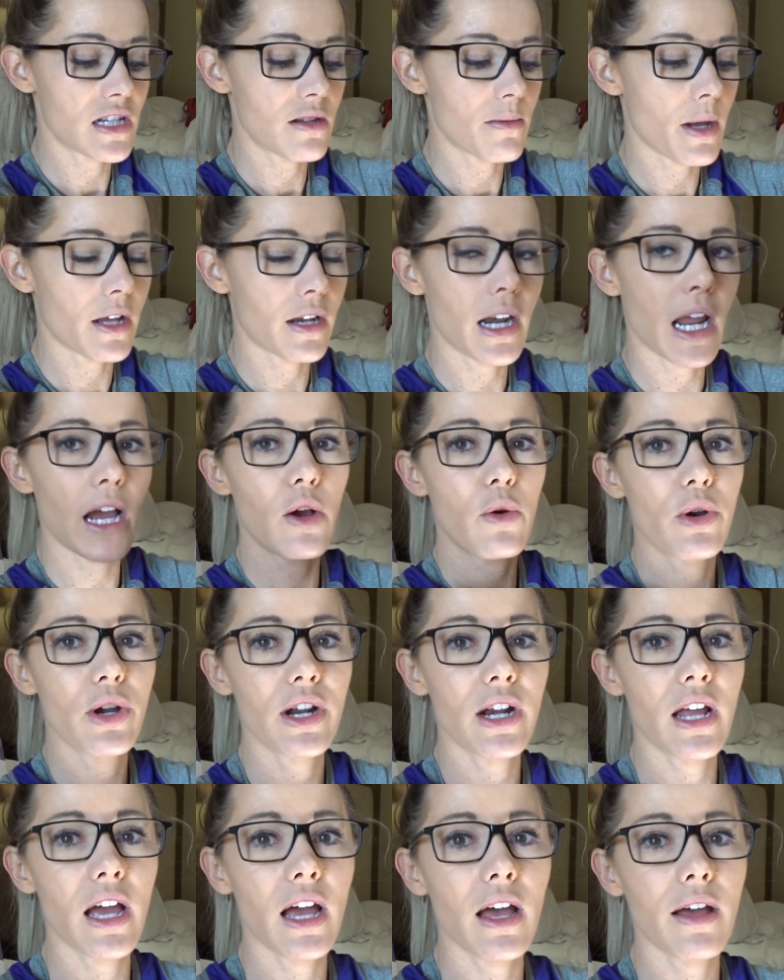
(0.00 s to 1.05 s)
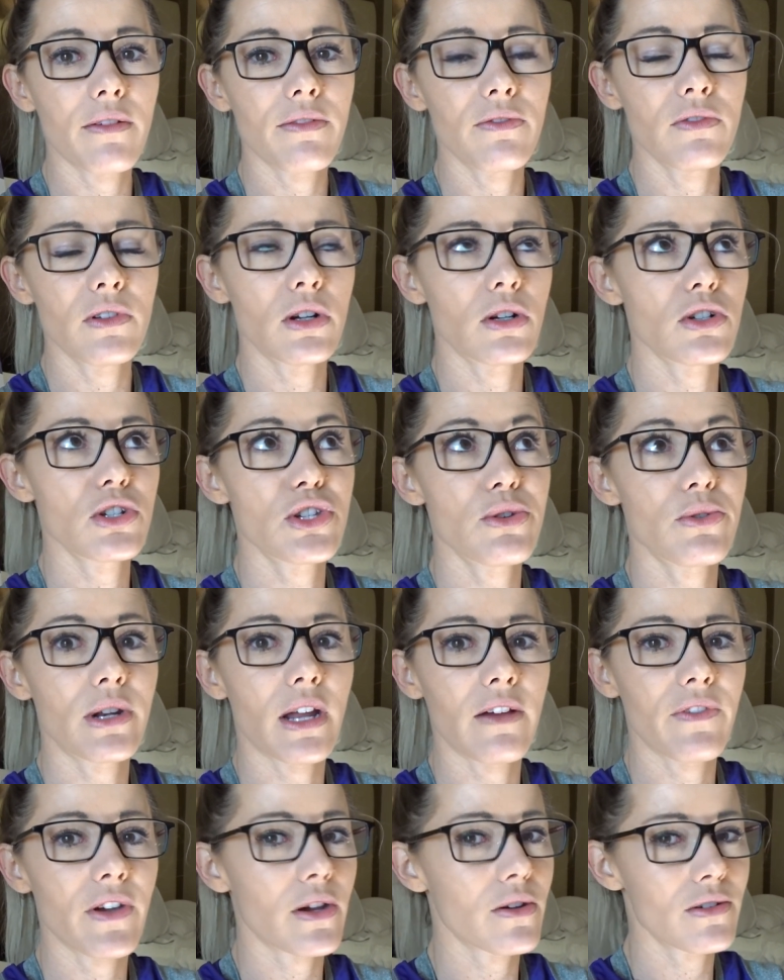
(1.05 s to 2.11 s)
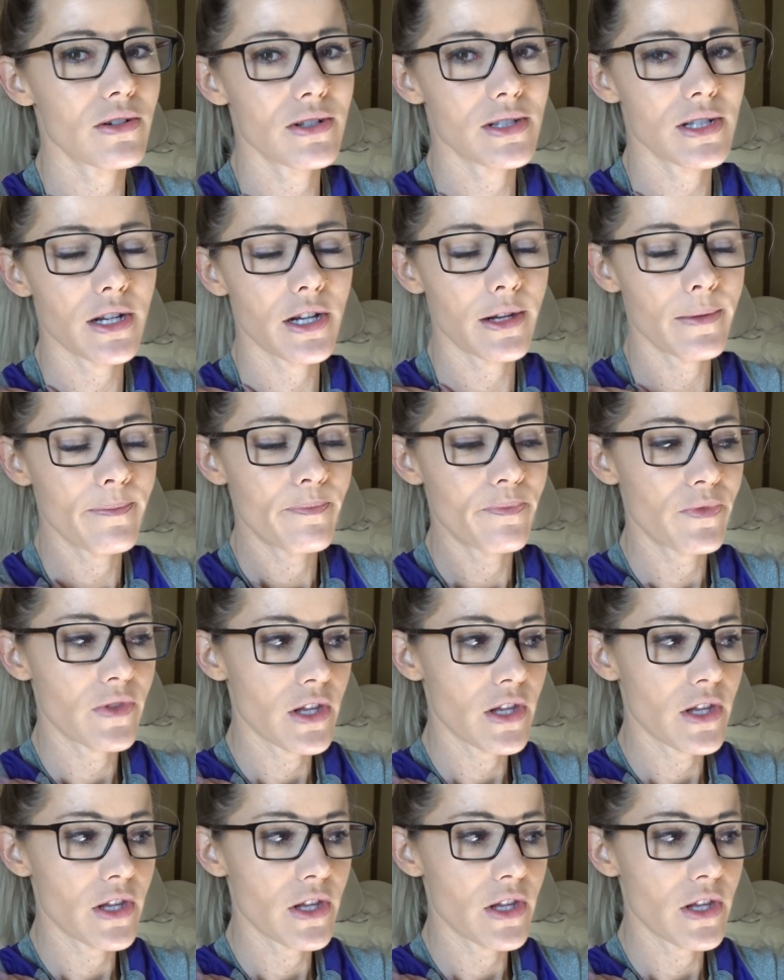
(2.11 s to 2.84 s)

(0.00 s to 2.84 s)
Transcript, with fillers: in about an hour and a half, or two and a half hours, sorry.